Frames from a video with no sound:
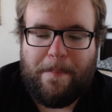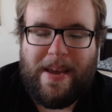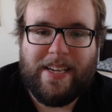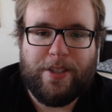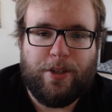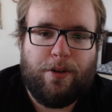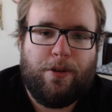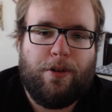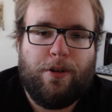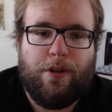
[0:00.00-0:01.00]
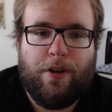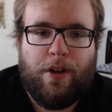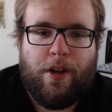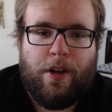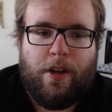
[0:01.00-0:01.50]
makes her
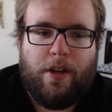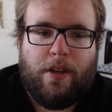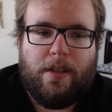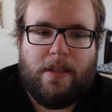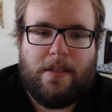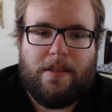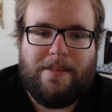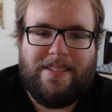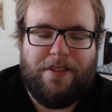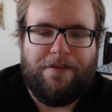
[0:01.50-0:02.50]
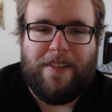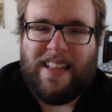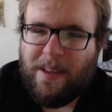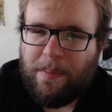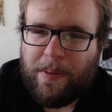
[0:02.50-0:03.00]

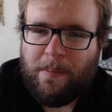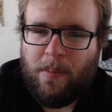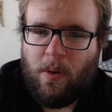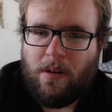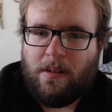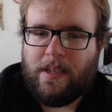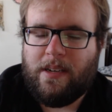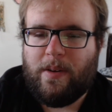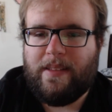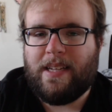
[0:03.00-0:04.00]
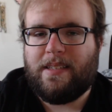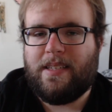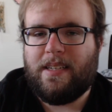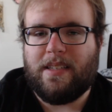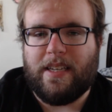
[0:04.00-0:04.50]
develop more, you know, in that
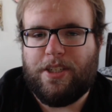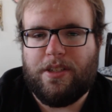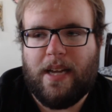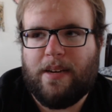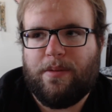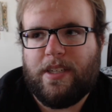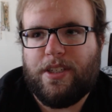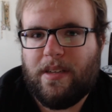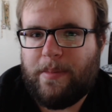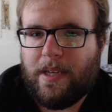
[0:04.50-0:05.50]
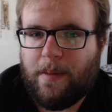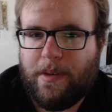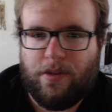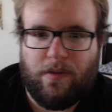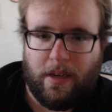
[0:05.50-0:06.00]
sense. Like, I don't think she's going to
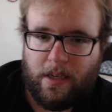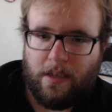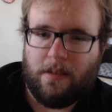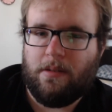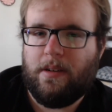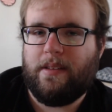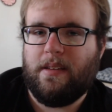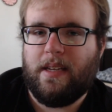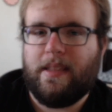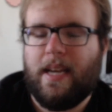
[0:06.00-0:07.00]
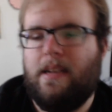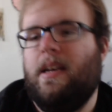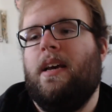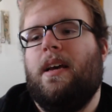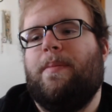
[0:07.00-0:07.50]
become a druggie or anything like
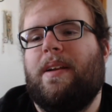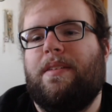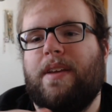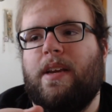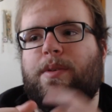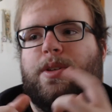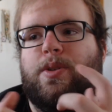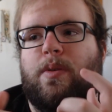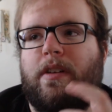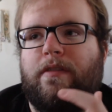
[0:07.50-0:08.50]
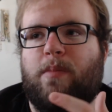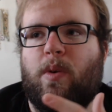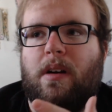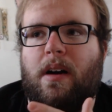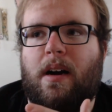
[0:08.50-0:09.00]
that, but I think it was sort of
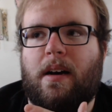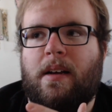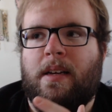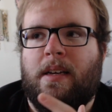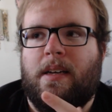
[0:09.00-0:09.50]
more